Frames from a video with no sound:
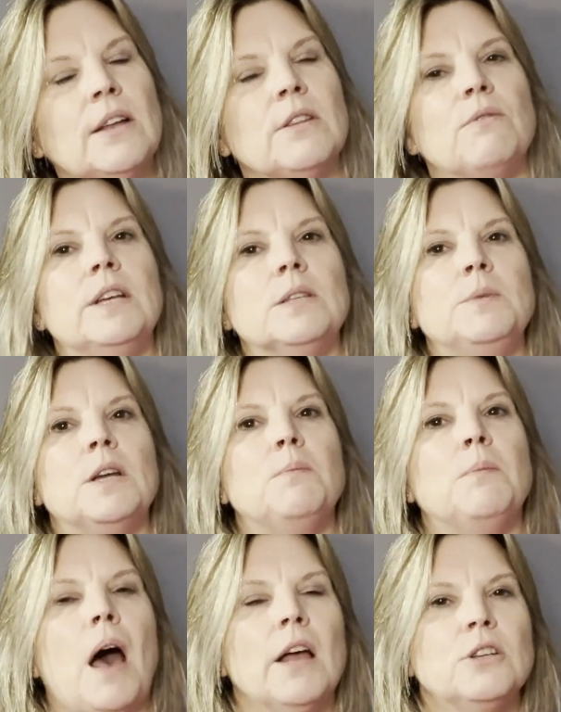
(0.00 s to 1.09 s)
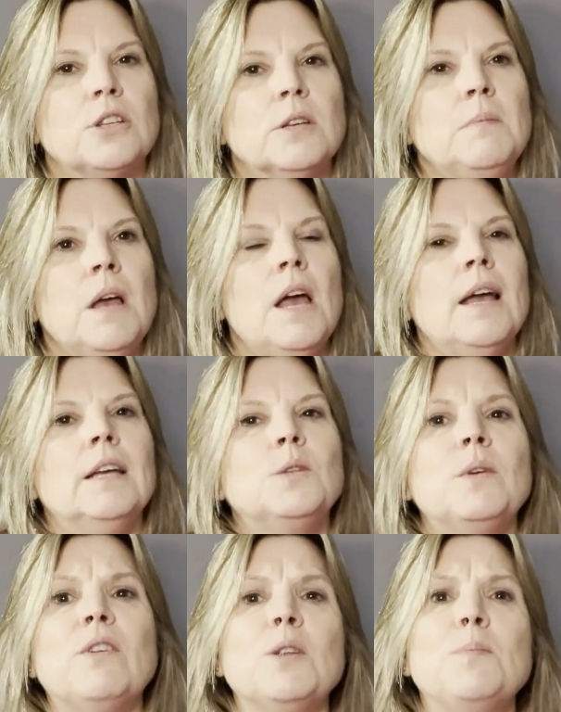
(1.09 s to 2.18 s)
And the reason we don't hunch them is we've
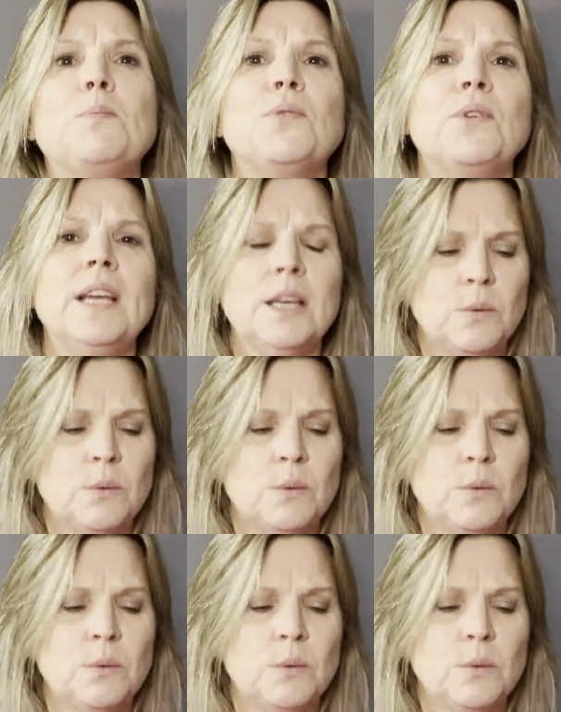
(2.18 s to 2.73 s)
got to breathe,